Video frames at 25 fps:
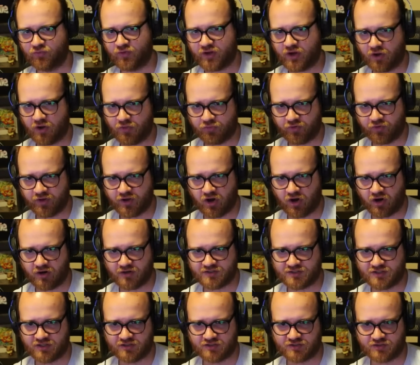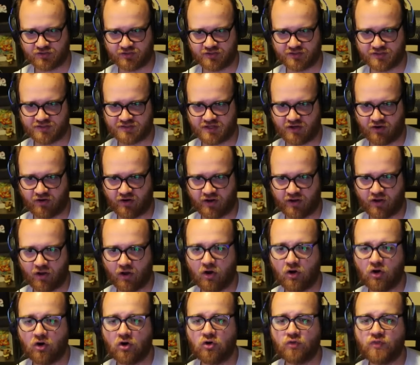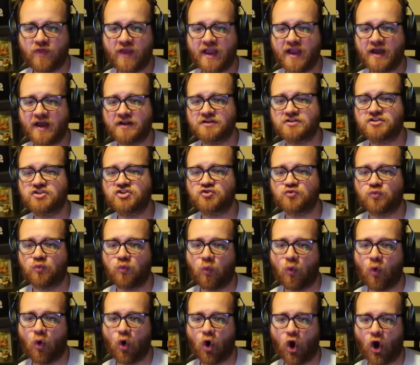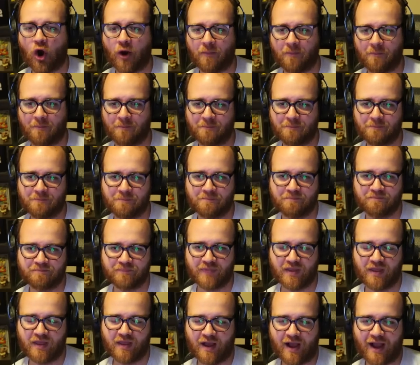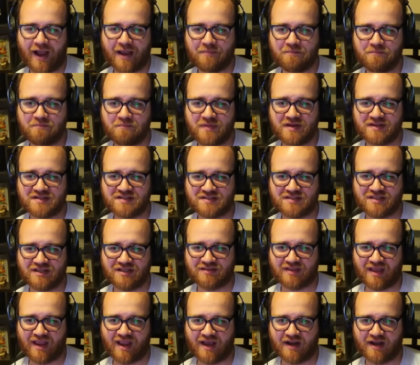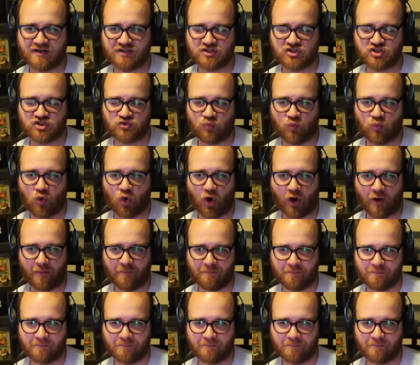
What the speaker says: Three cards here is a little scary. Oh, they had a swarm. I missed that they had a swarm.